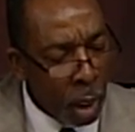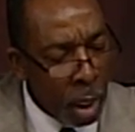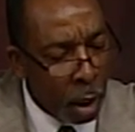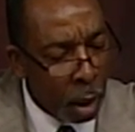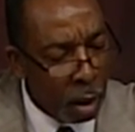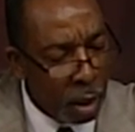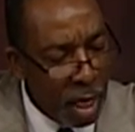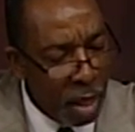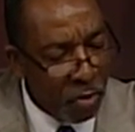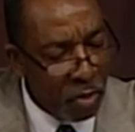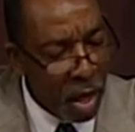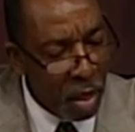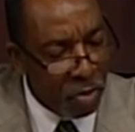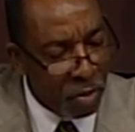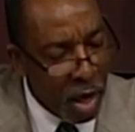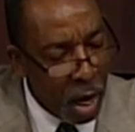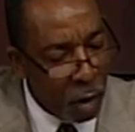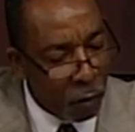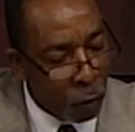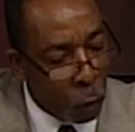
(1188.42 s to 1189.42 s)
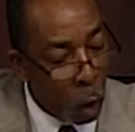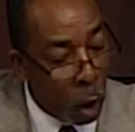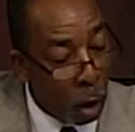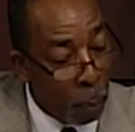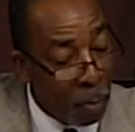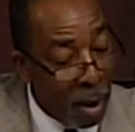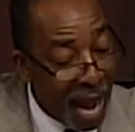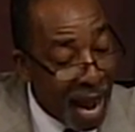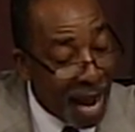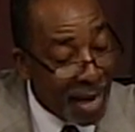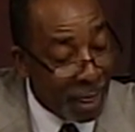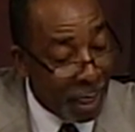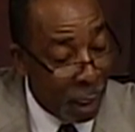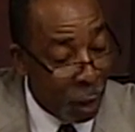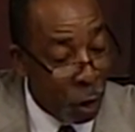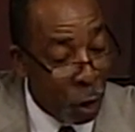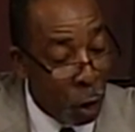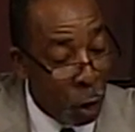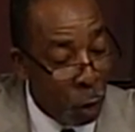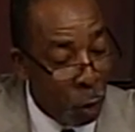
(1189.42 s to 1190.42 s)
Let that therefore abide
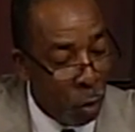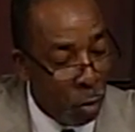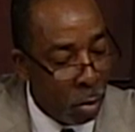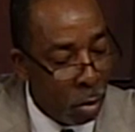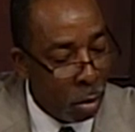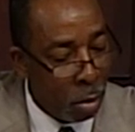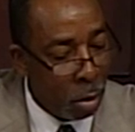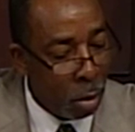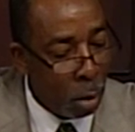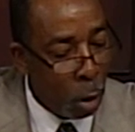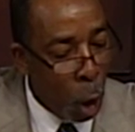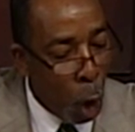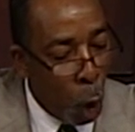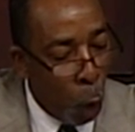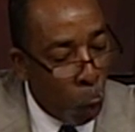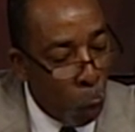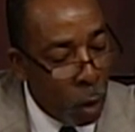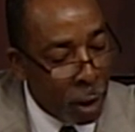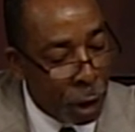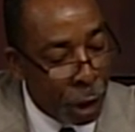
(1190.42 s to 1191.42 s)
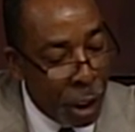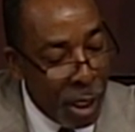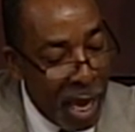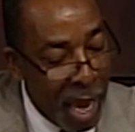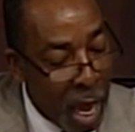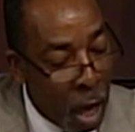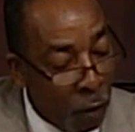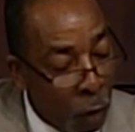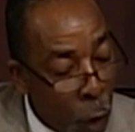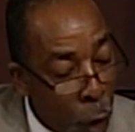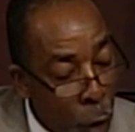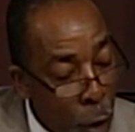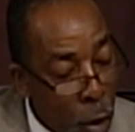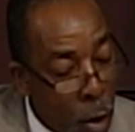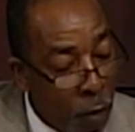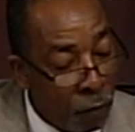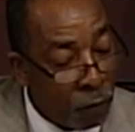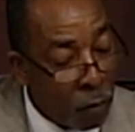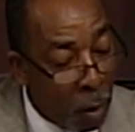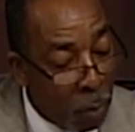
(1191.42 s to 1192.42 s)
in you which ye have
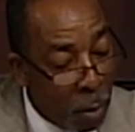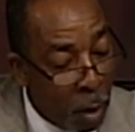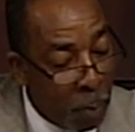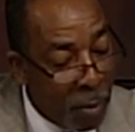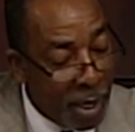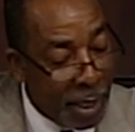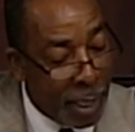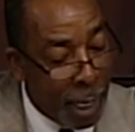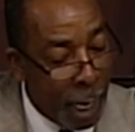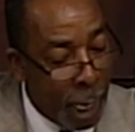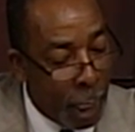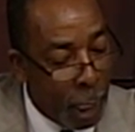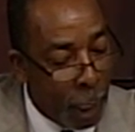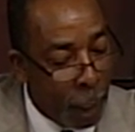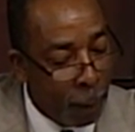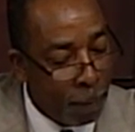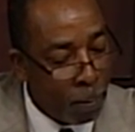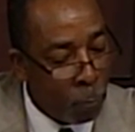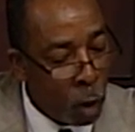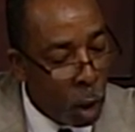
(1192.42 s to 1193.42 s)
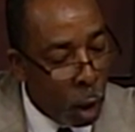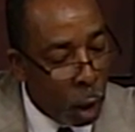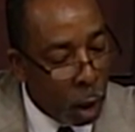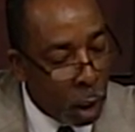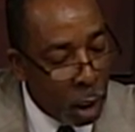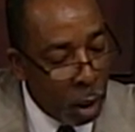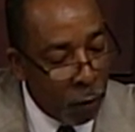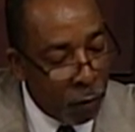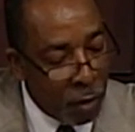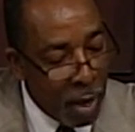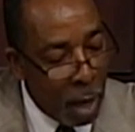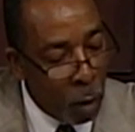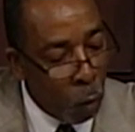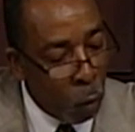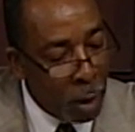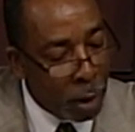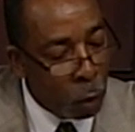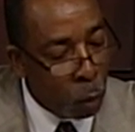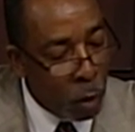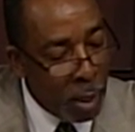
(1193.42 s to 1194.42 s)
heard from the beginning, if that
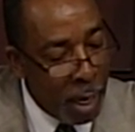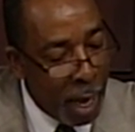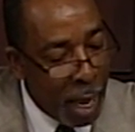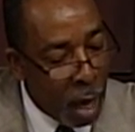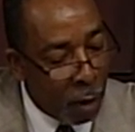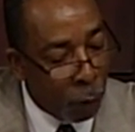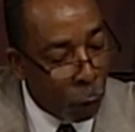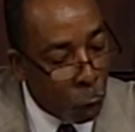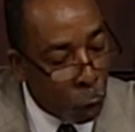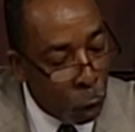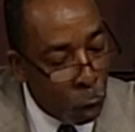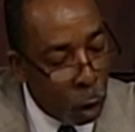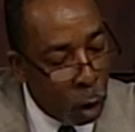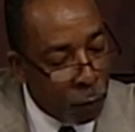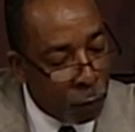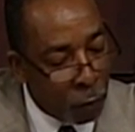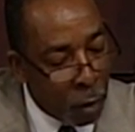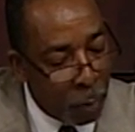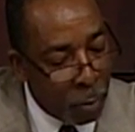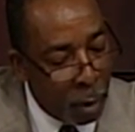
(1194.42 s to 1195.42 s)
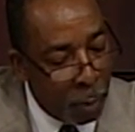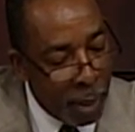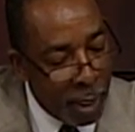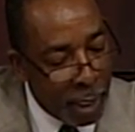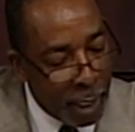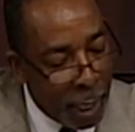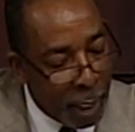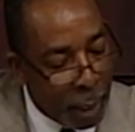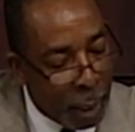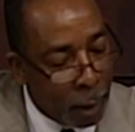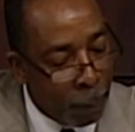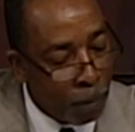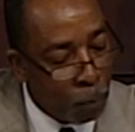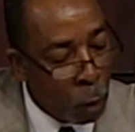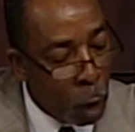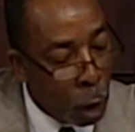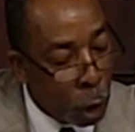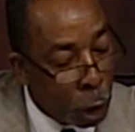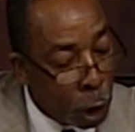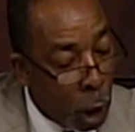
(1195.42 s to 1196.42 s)
which we have heard from the beginning
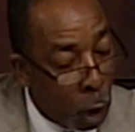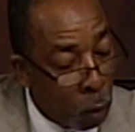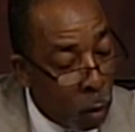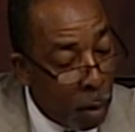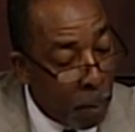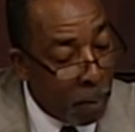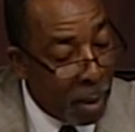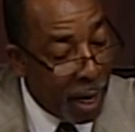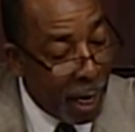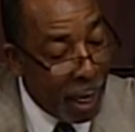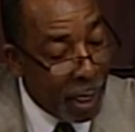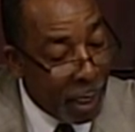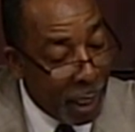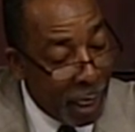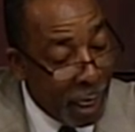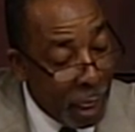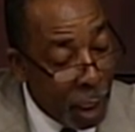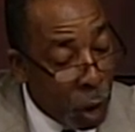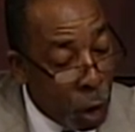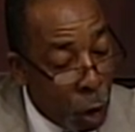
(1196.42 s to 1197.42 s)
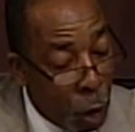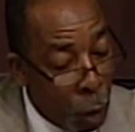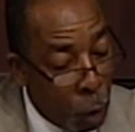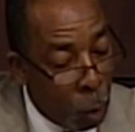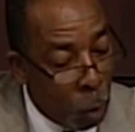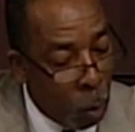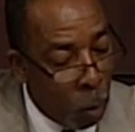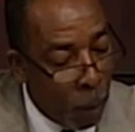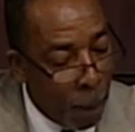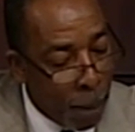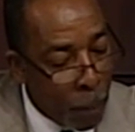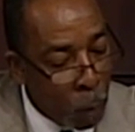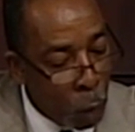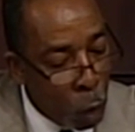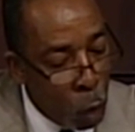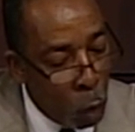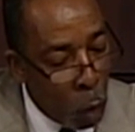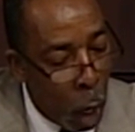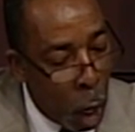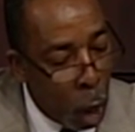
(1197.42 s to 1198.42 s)
shall remain in you,
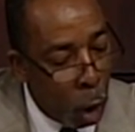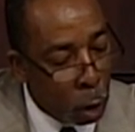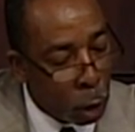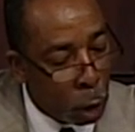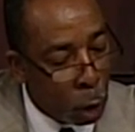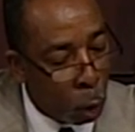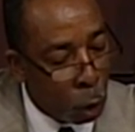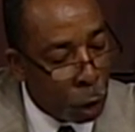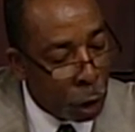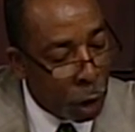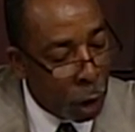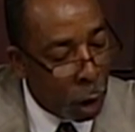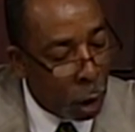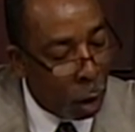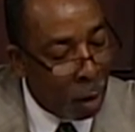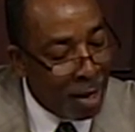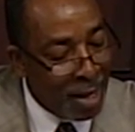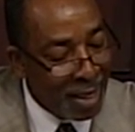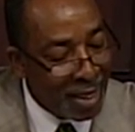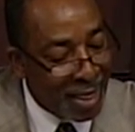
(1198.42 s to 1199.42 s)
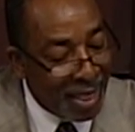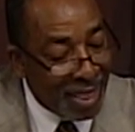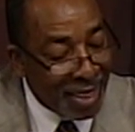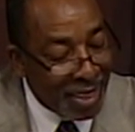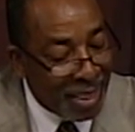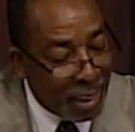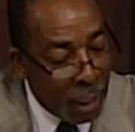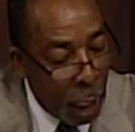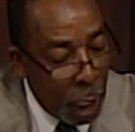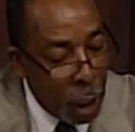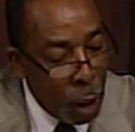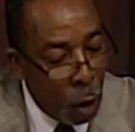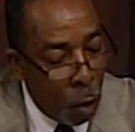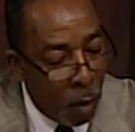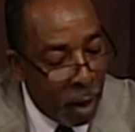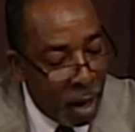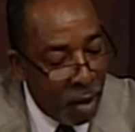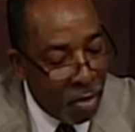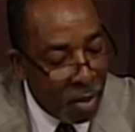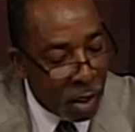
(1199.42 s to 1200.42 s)
you also shall continue
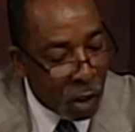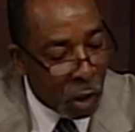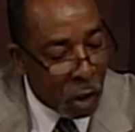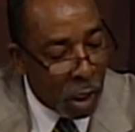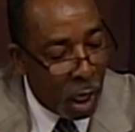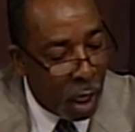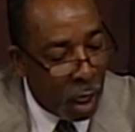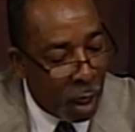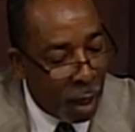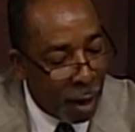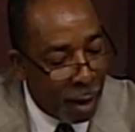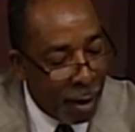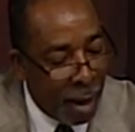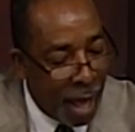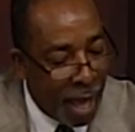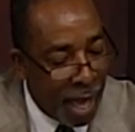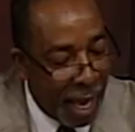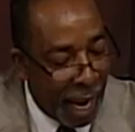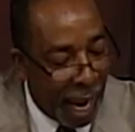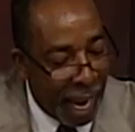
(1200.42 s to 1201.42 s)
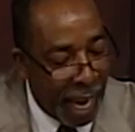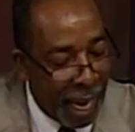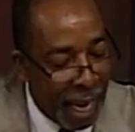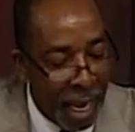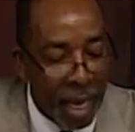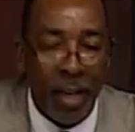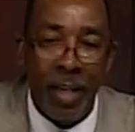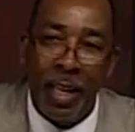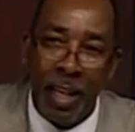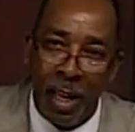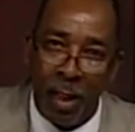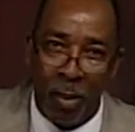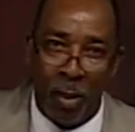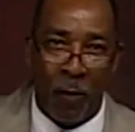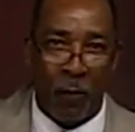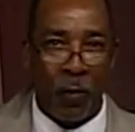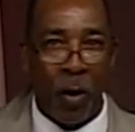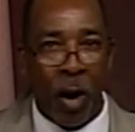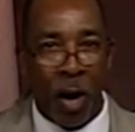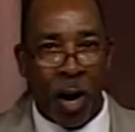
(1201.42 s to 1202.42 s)
in the Son and in the
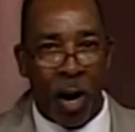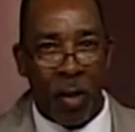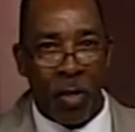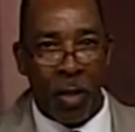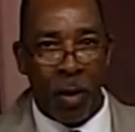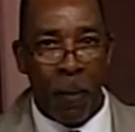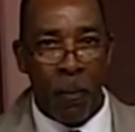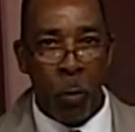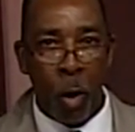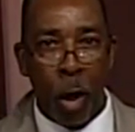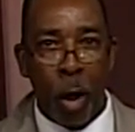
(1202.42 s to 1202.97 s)
Father.